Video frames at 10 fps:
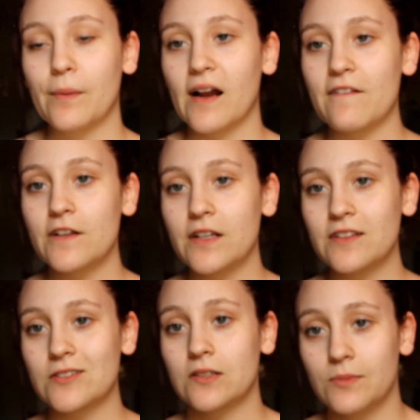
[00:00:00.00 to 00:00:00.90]
but I feel like
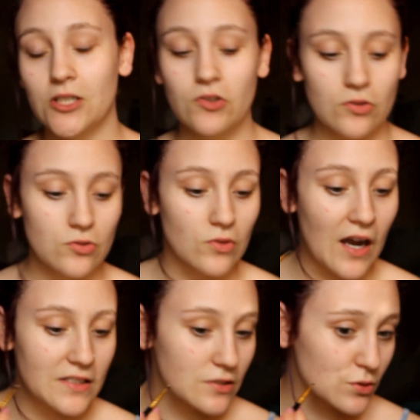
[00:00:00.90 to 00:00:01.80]
there's going to be a huge
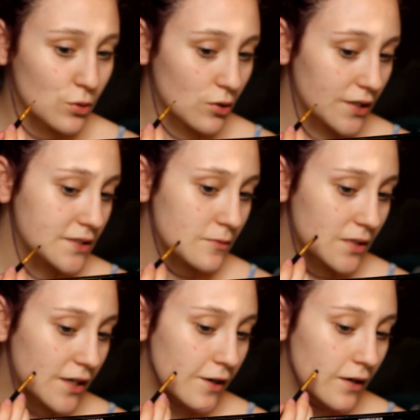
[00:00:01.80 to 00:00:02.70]
rise in tourism
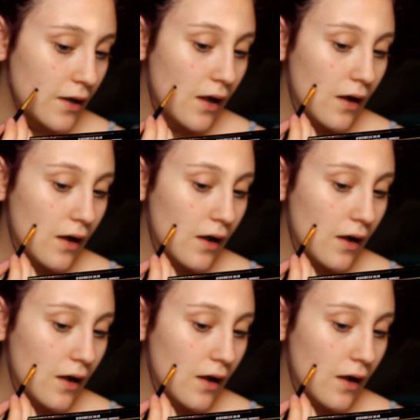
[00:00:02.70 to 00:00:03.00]
there.